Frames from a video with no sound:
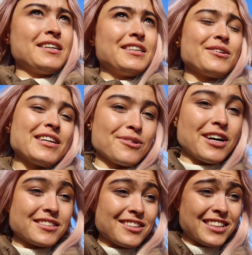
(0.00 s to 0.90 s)
and so I had to
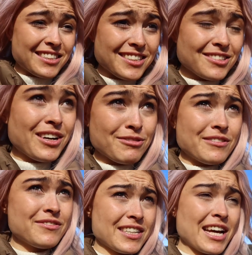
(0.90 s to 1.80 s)
ask, I was like, is this the right
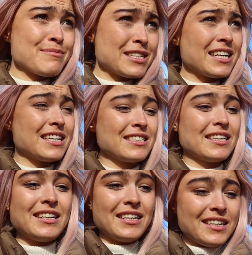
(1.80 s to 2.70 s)
one for Canberra Sands?
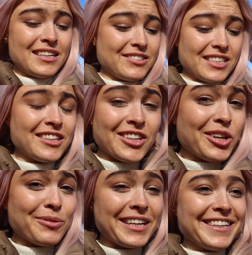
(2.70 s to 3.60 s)
And he was like,
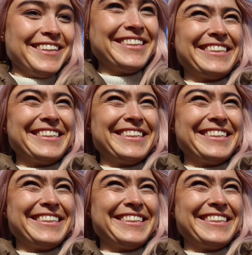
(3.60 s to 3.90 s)
no, wait.